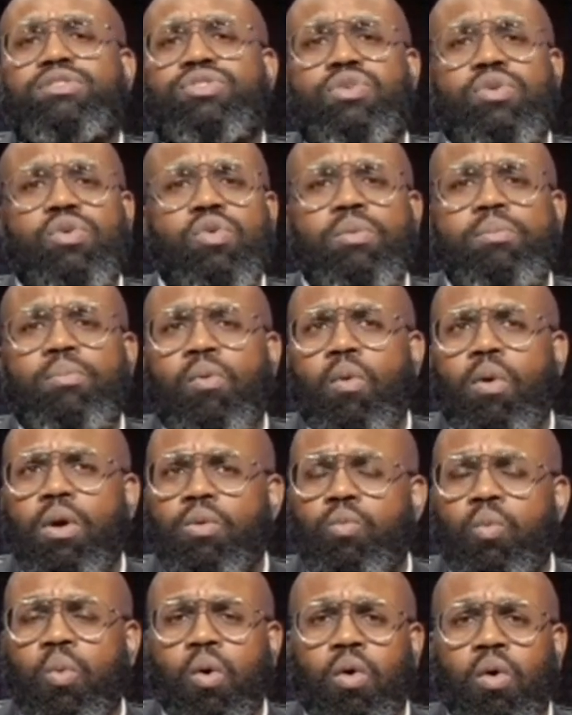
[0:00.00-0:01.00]
school
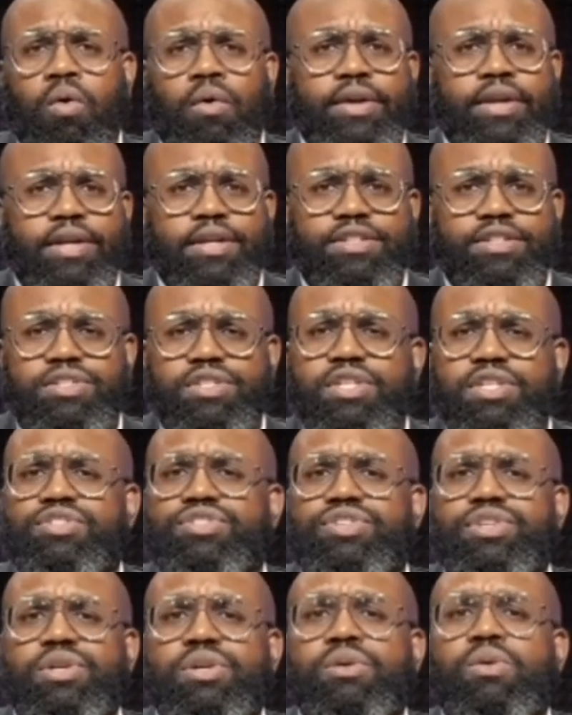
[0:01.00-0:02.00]
board warriors to
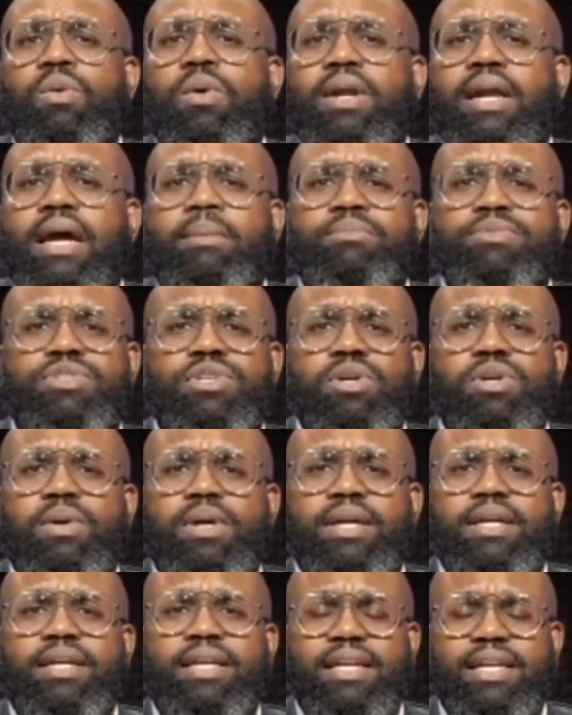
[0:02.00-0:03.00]
do what I'm
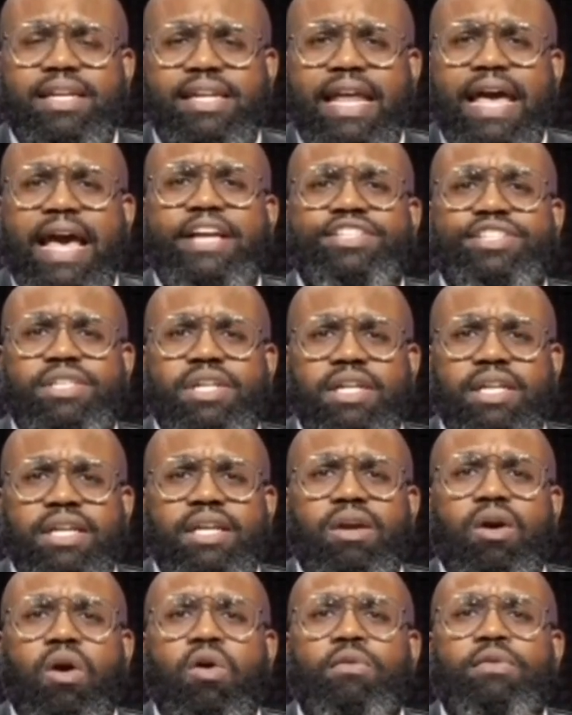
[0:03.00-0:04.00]
doing
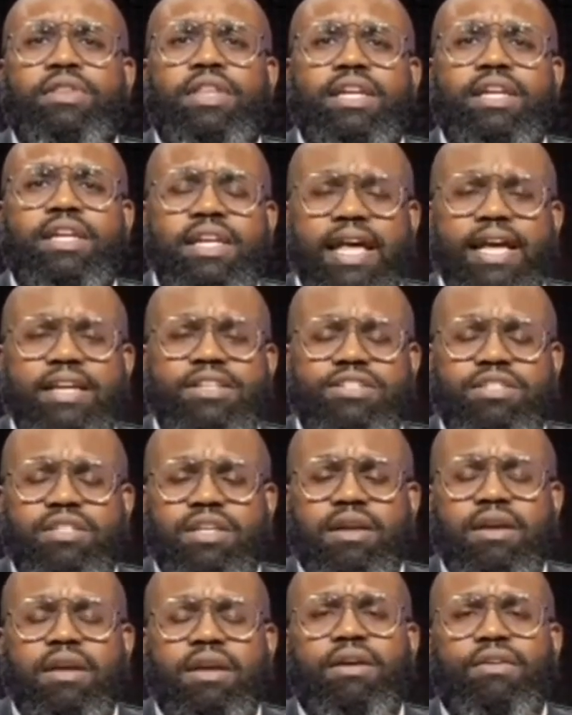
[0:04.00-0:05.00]
nationally over the
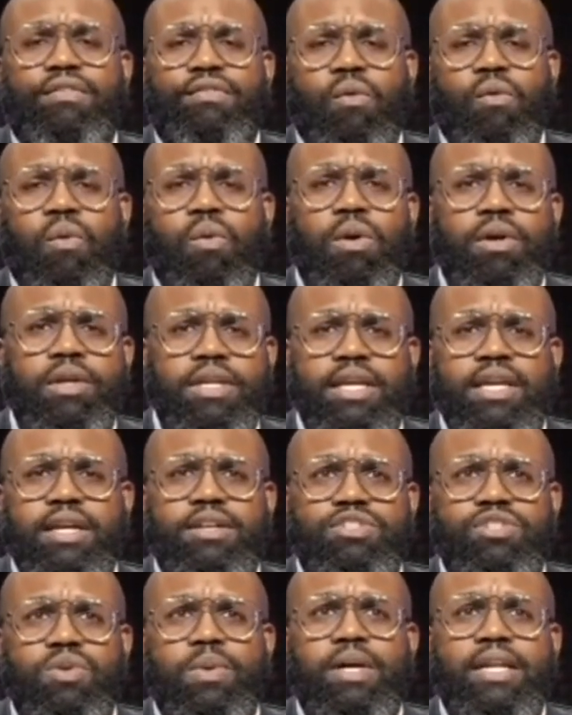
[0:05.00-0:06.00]
next 4
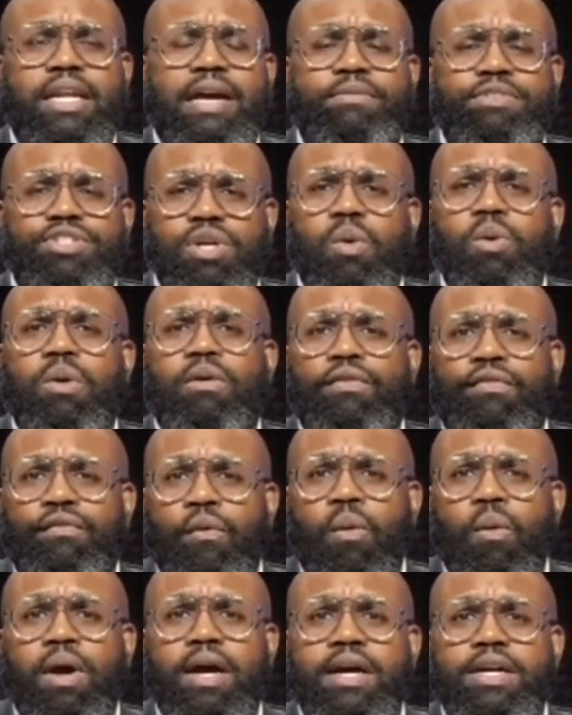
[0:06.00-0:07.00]
years. So we're going to have a total of
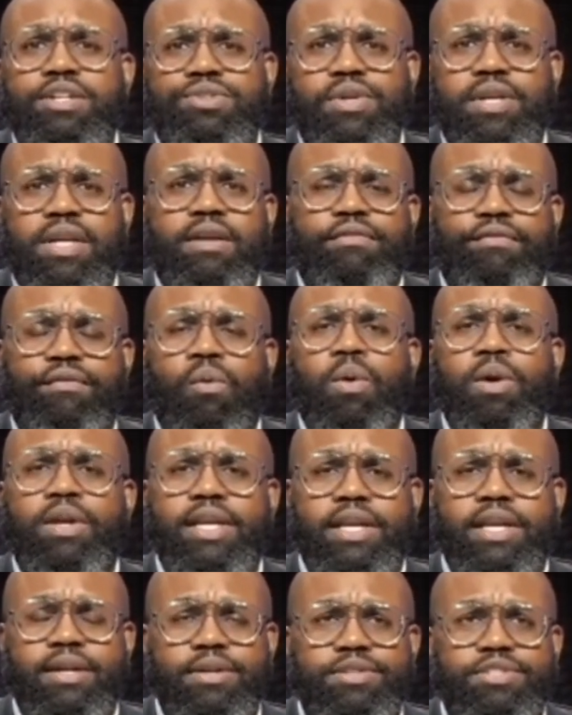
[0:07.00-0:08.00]
400 in 4
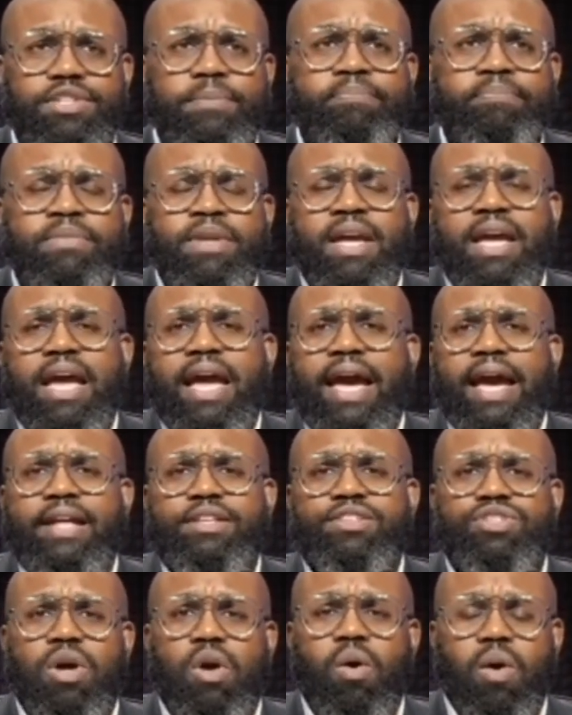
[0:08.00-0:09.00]
years.
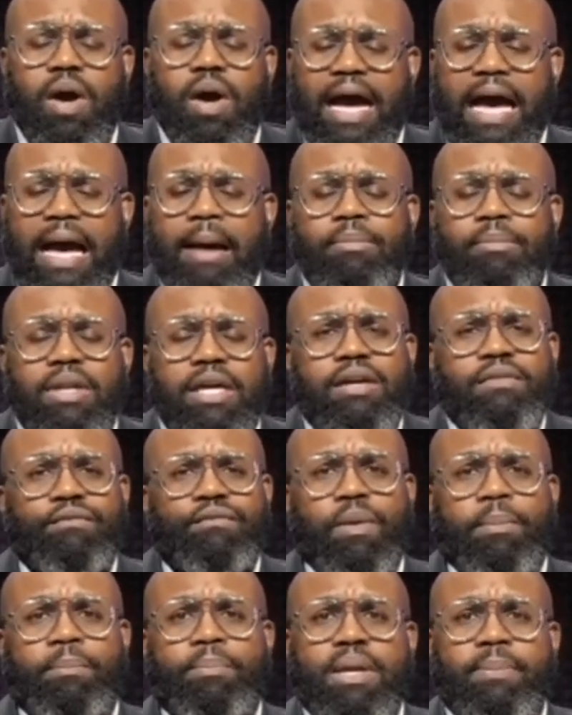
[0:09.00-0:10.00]
And so I'm looking
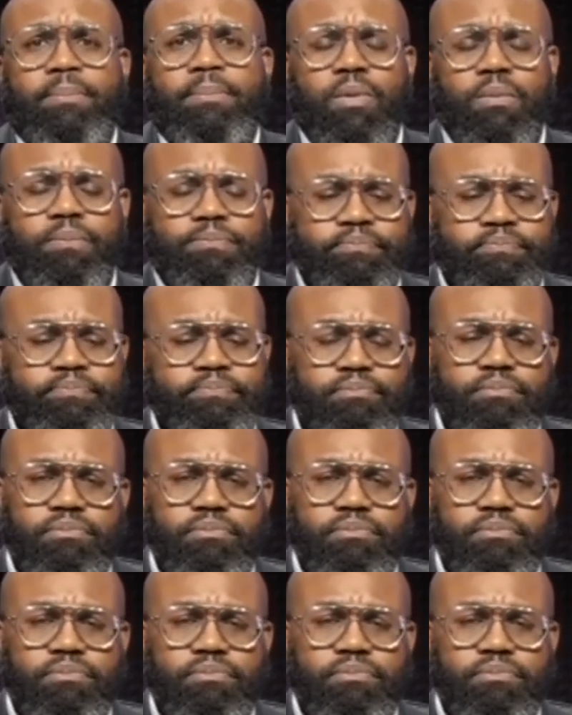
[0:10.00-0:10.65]
for people